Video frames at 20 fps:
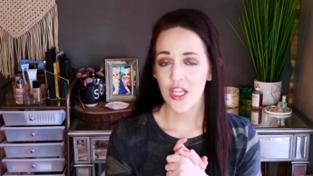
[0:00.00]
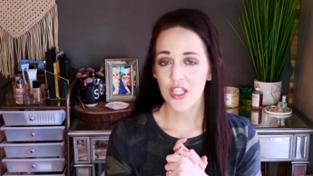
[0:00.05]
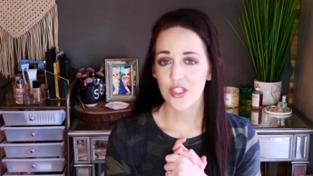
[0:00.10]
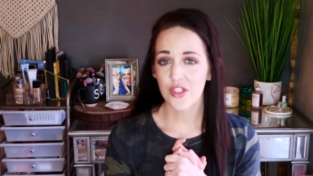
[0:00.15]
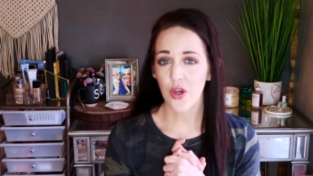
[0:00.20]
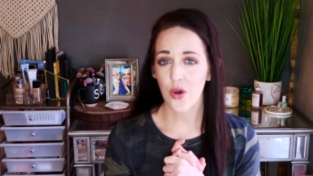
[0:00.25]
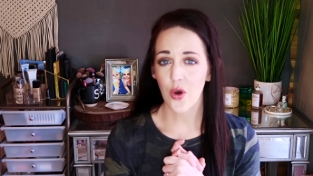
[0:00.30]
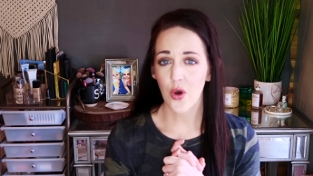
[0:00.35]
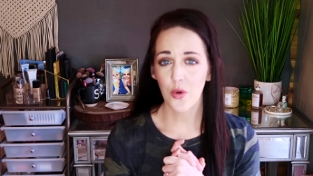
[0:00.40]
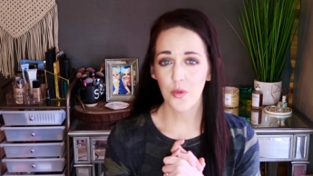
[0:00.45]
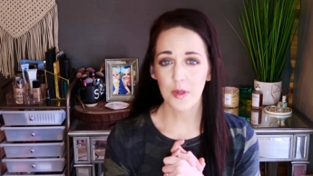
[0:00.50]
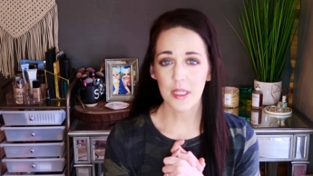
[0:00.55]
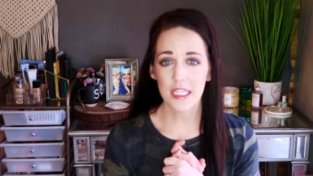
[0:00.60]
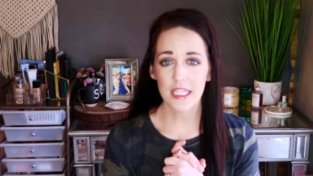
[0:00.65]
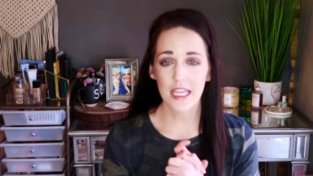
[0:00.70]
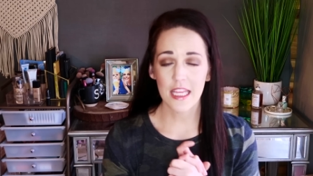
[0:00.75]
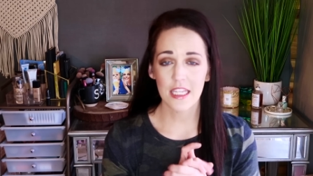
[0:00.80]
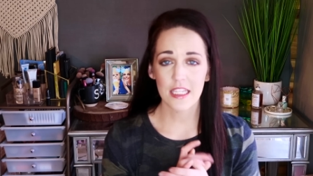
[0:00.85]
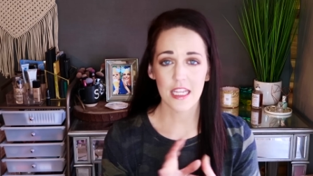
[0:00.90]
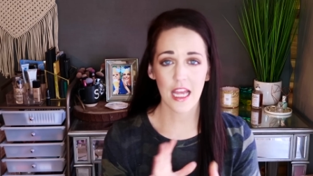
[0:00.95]
So
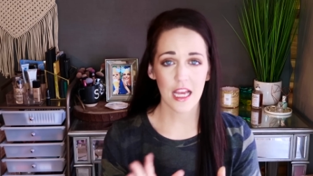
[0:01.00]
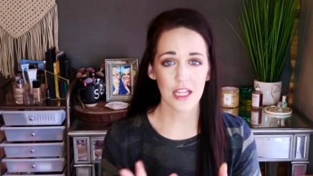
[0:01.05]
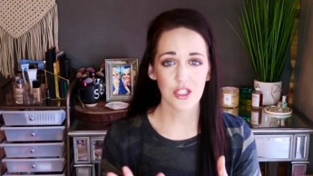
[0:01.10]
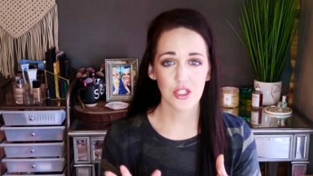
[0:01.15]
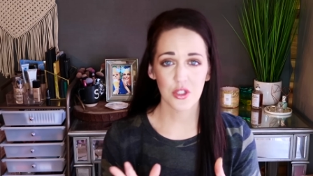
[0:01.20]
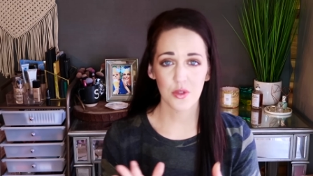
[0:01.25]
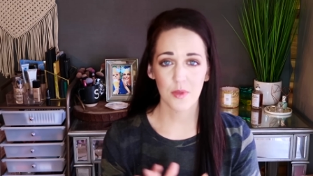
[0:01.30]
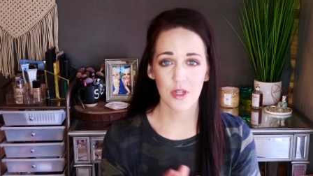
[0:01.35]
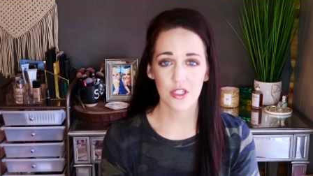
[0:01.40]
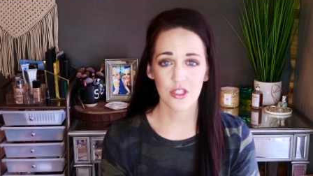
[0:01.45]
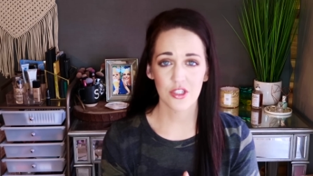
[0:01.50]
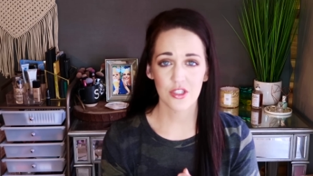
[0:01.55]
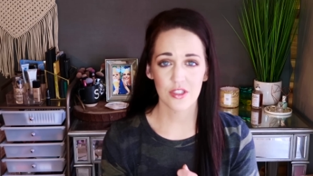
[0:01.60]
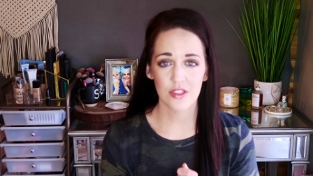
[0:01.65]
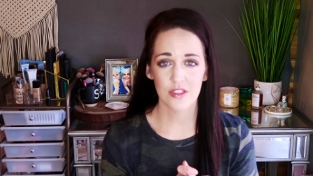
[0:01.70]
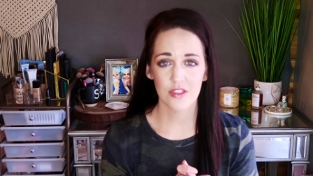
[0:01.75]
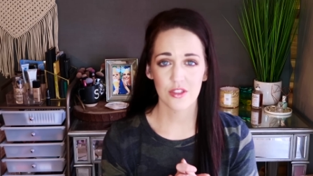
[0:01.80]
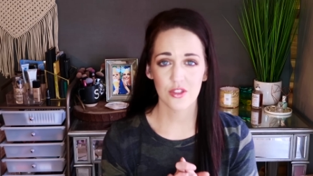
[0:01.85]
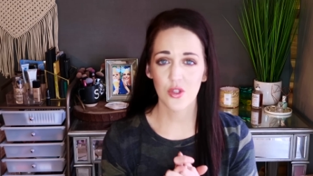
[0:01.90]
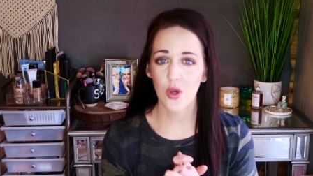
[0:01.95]
hoping not too much,
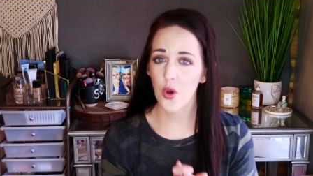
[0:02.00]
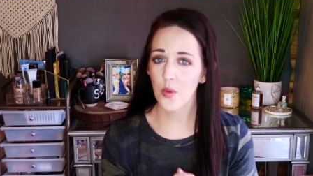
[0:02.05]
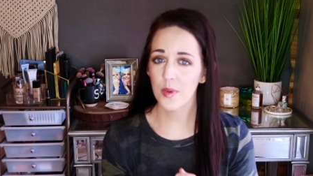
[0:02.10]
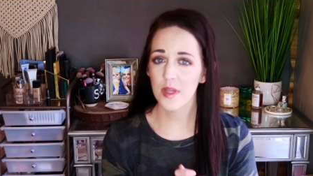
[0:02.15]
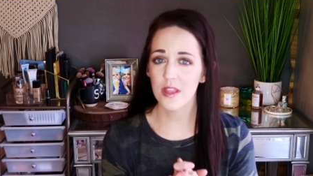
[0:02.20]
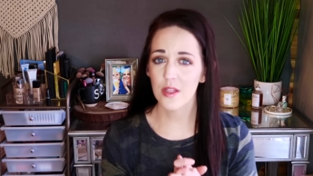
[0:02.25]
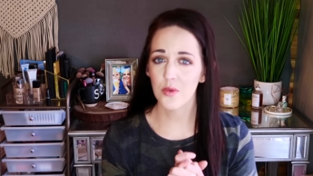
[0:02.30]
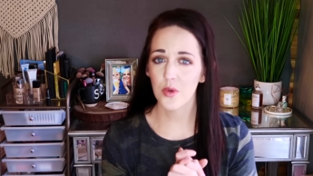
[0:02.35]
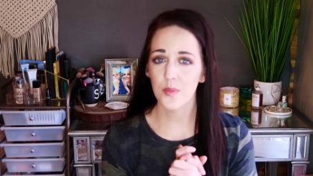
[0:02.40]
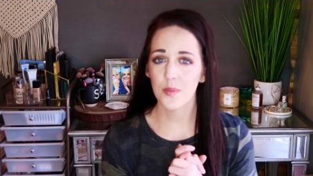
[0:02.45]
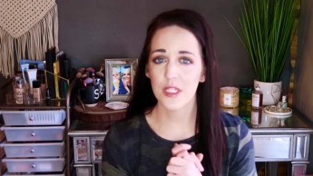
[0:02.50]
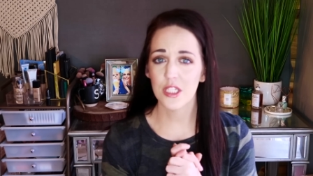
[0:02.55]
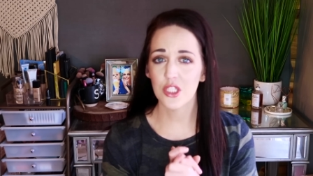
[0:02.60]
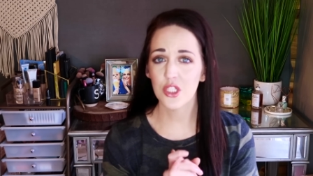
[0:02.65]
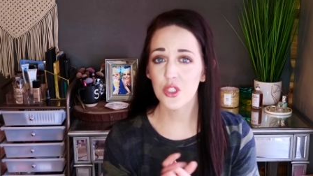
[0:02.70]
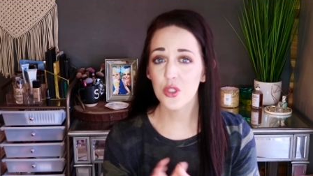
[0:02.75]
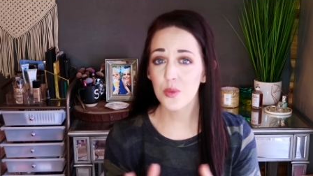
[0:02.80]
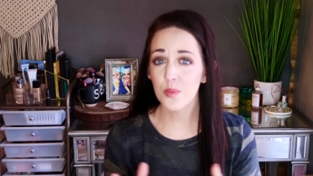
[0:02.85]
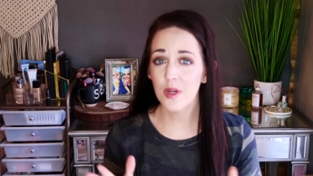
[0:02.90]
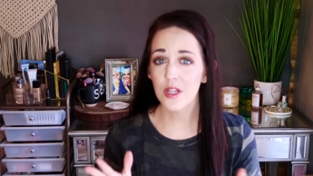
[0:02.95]
so hoping there won't be
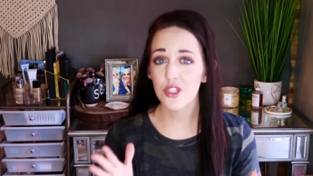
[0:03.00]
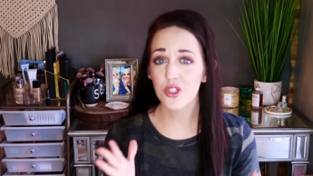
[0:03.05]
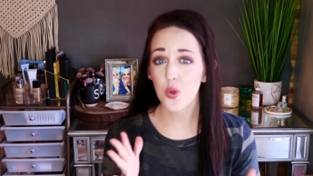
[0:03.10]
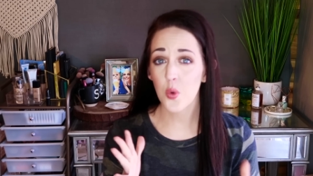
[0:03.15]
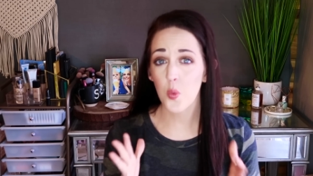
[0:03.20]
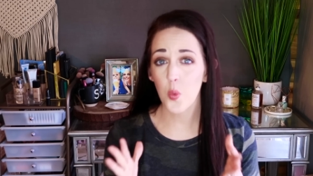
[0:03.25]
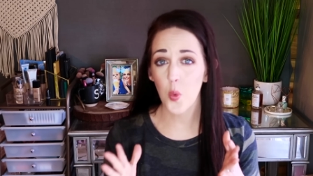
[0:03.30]
too much